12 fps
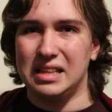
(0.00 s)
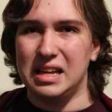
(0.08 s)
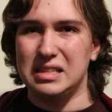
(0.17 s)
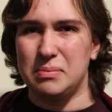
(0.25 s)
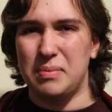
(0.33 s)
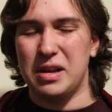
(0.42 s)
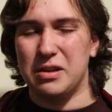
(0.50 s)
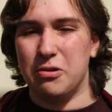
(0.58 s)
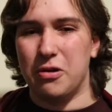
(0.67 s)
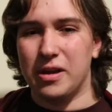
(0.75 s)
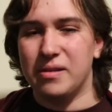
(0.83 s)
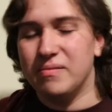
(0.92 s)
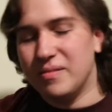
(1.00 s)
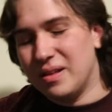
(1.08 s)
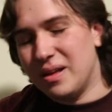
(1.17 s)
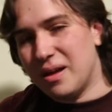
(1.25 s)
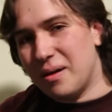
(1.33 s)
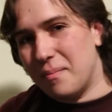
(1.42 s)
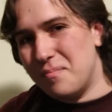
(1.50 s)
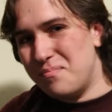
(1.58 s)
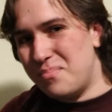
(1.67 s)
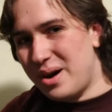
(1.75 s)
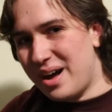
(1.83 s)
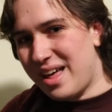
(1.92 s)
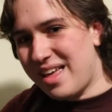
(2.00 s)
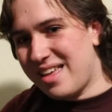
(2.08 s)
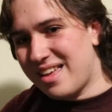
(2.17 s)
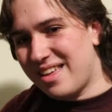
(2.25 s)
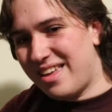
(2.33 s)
That's a bit annoying. But,